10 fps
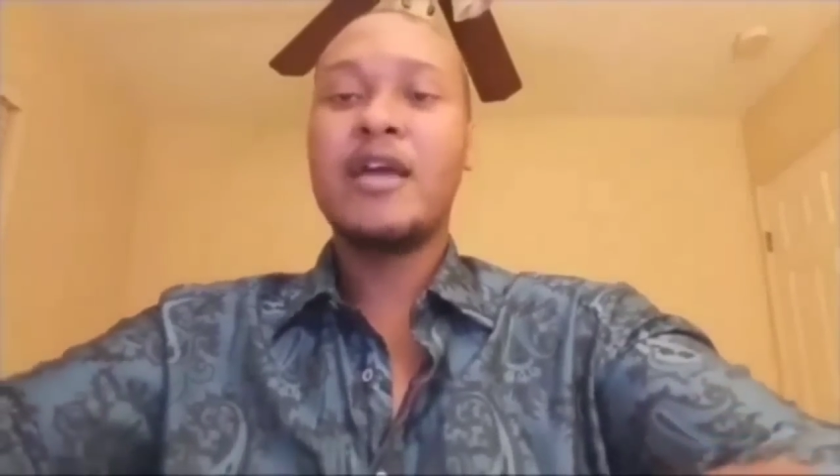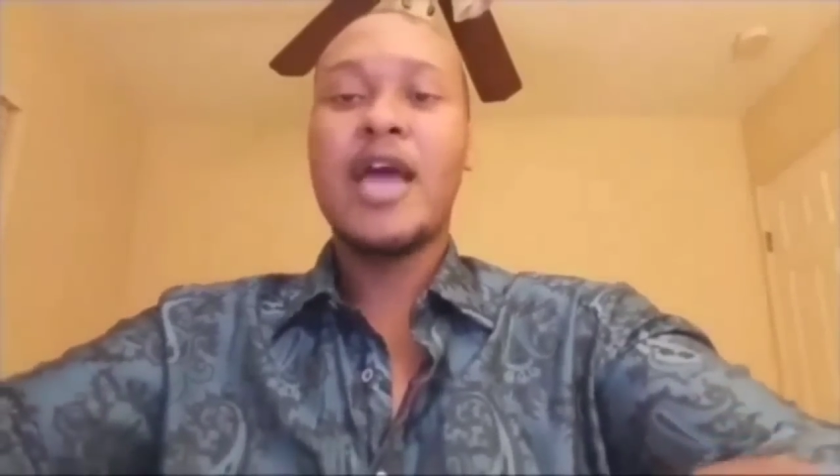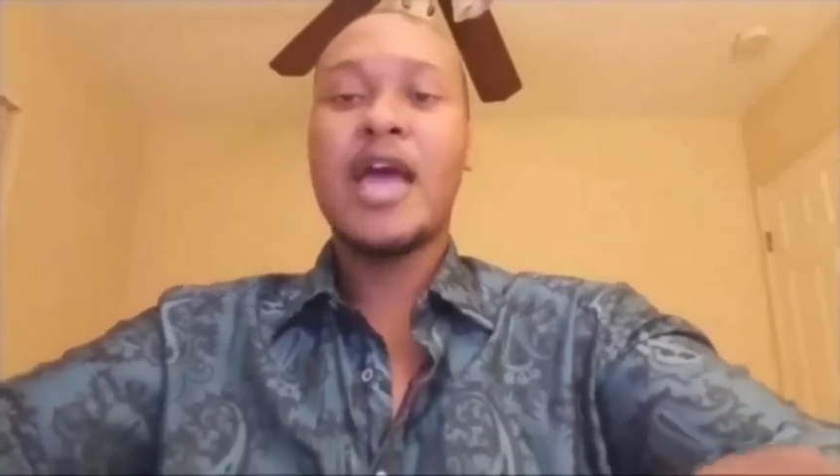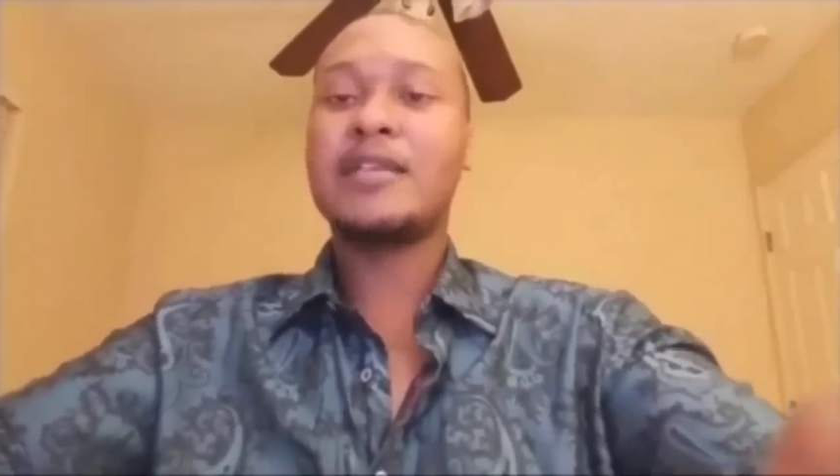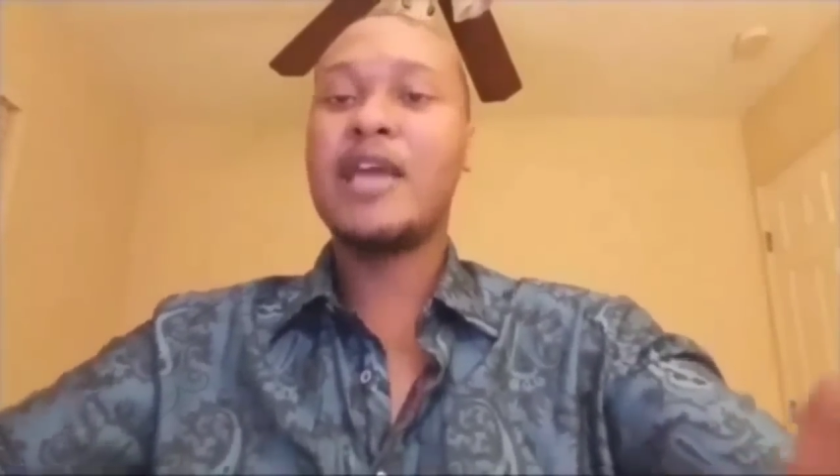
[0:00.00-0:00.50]

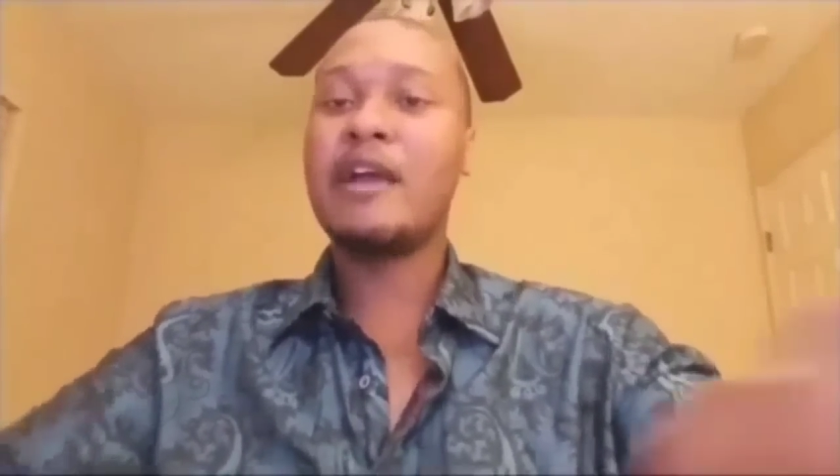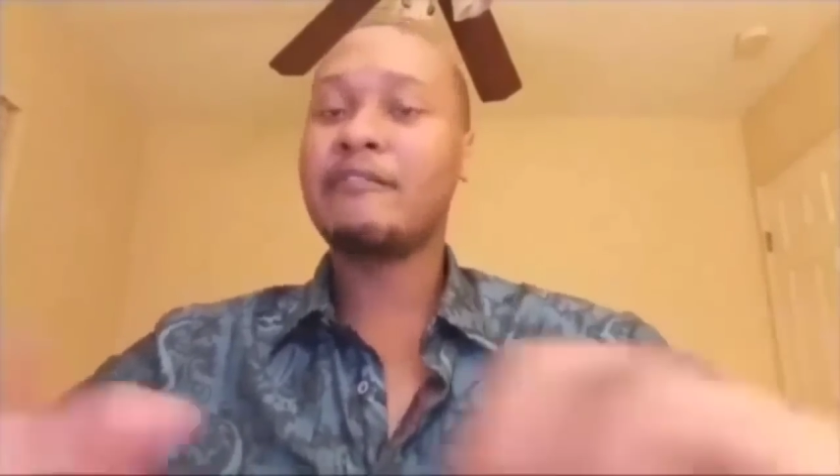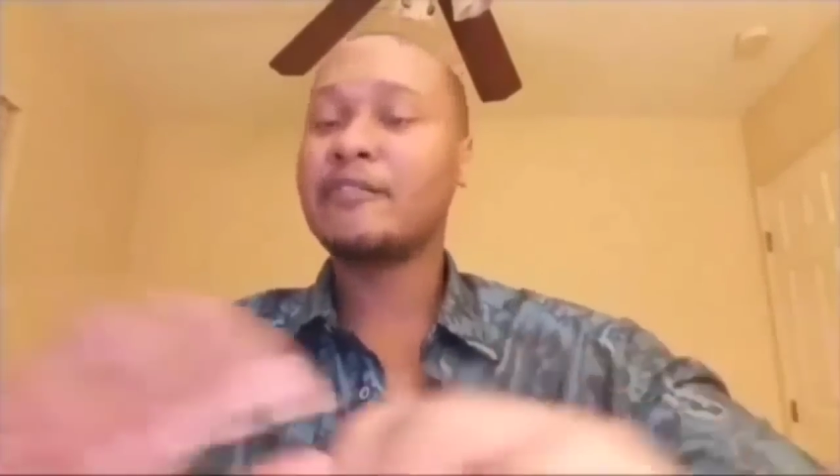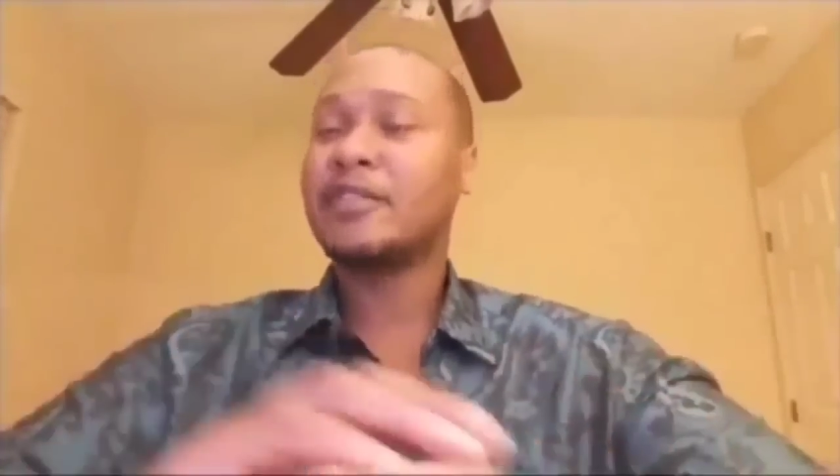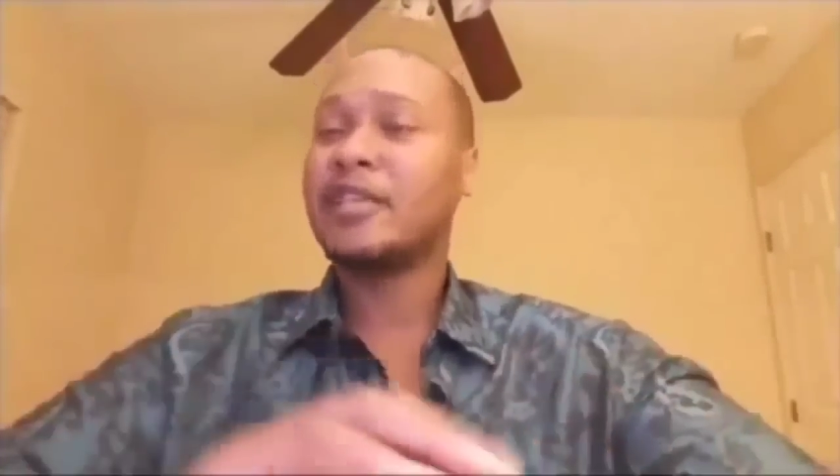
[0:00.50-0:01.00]
has
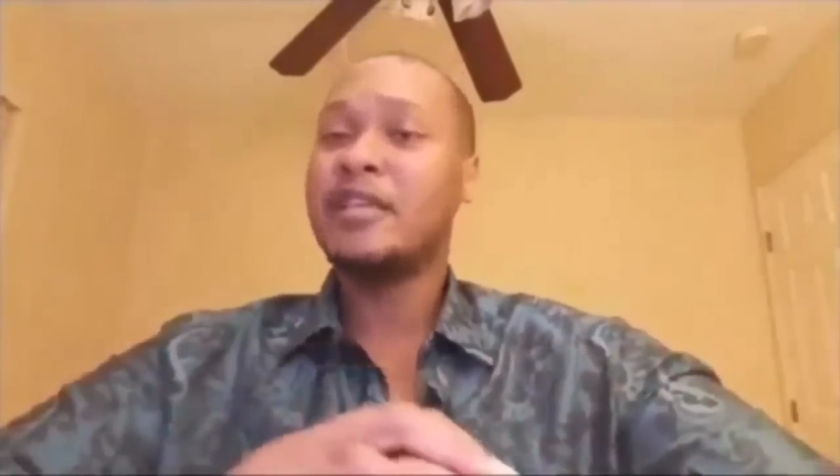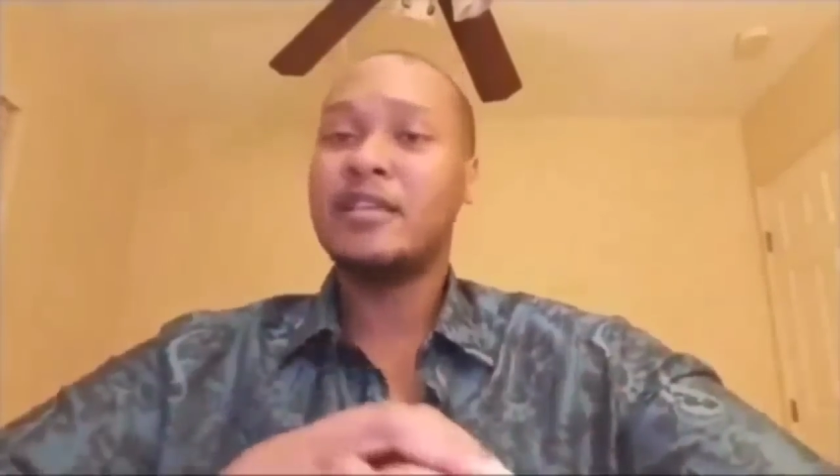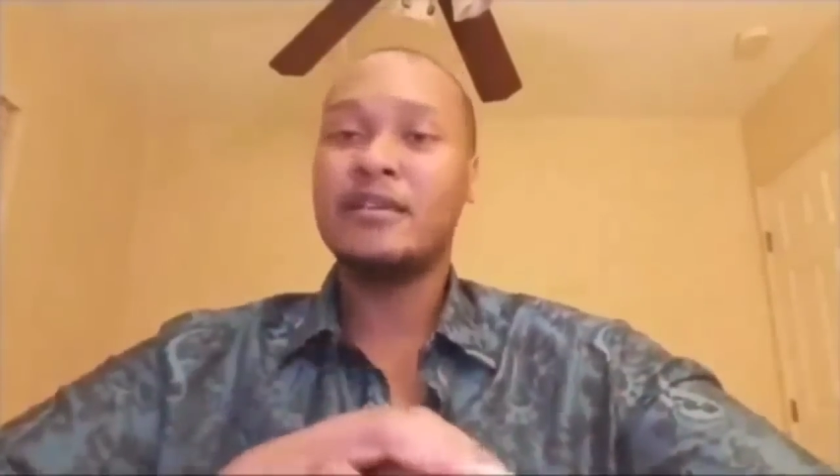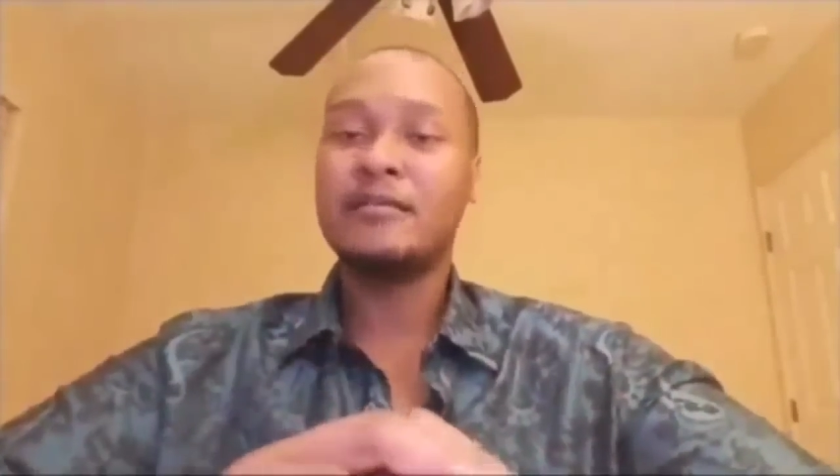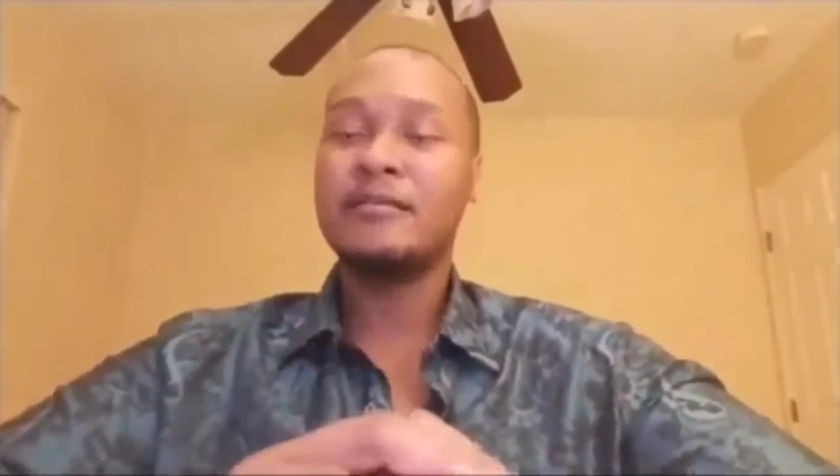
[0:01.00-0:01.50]
ever
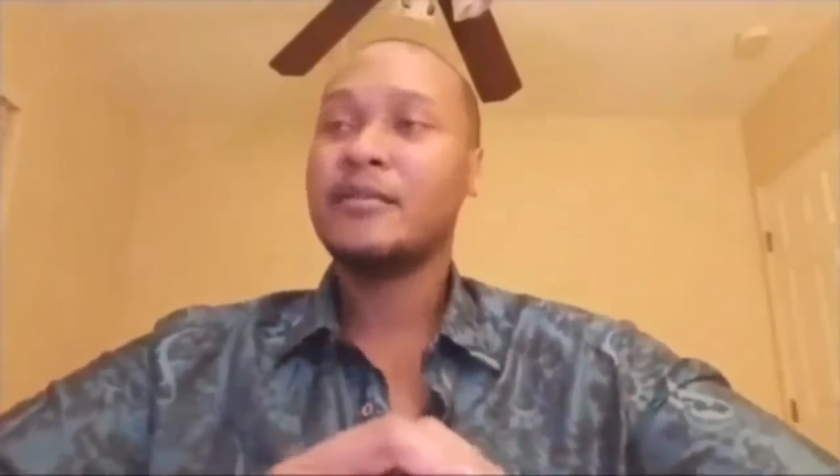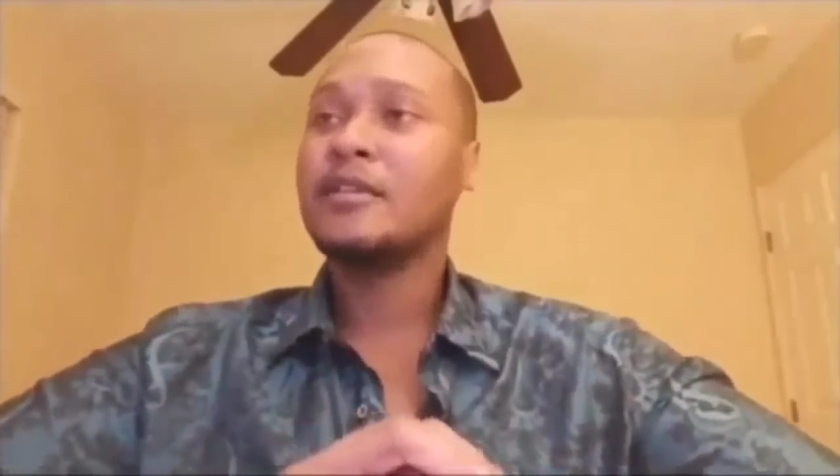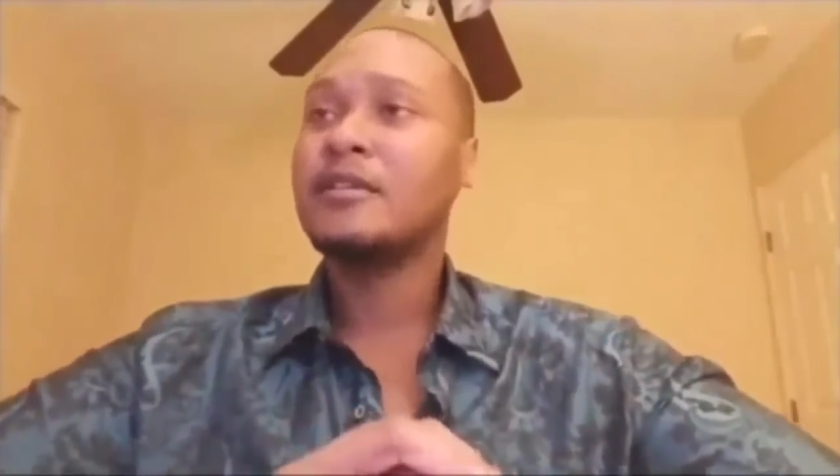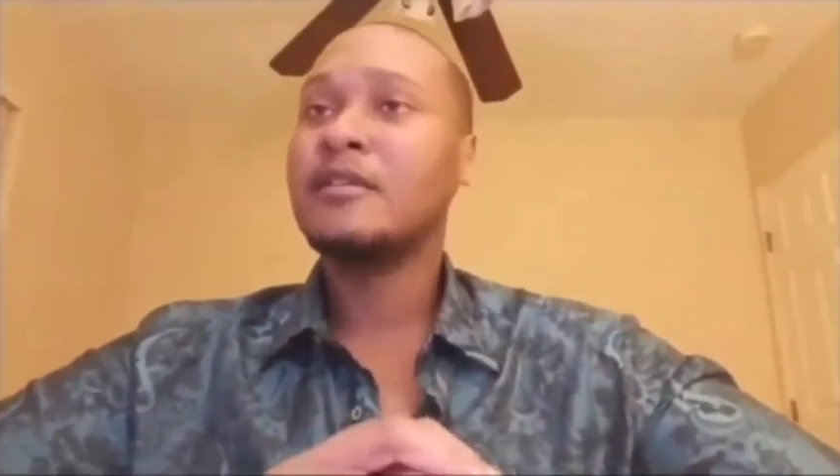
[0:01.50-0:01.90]
seen them.